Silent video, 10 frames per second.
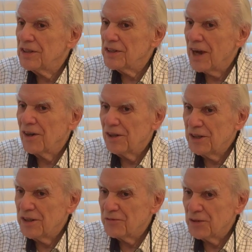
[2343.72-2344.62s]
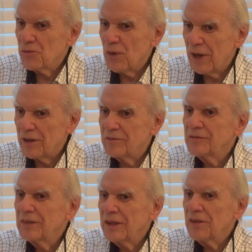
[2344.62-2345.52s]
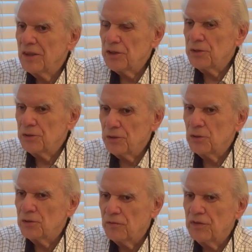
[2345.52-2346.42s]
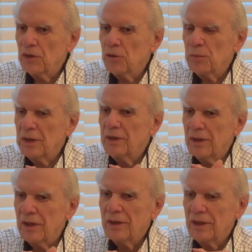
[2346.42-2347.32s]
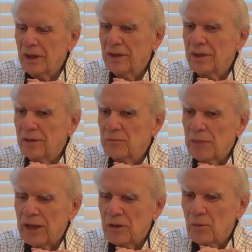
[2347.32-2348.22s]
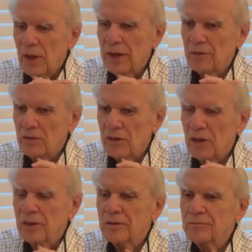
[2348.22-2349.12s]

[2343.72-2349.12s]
entirely different way mm -hmm. than you do film and, and to uh, black and white and color.